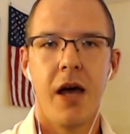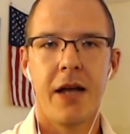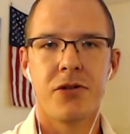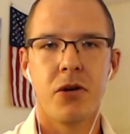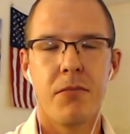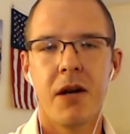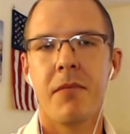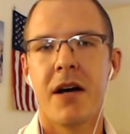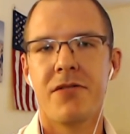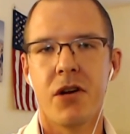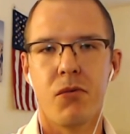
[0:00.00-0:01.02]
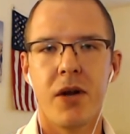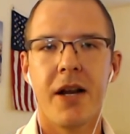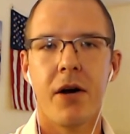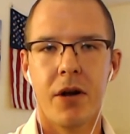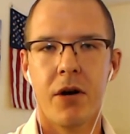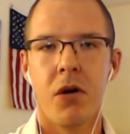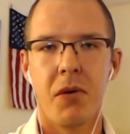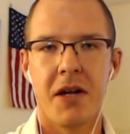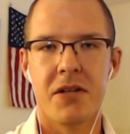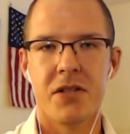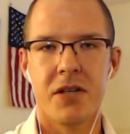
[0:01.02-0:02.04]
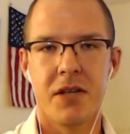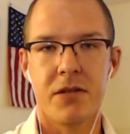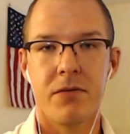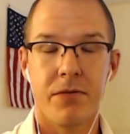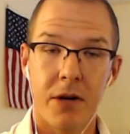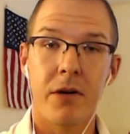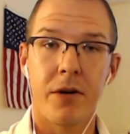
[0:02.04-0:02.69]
And so minimizing readout error rates is very,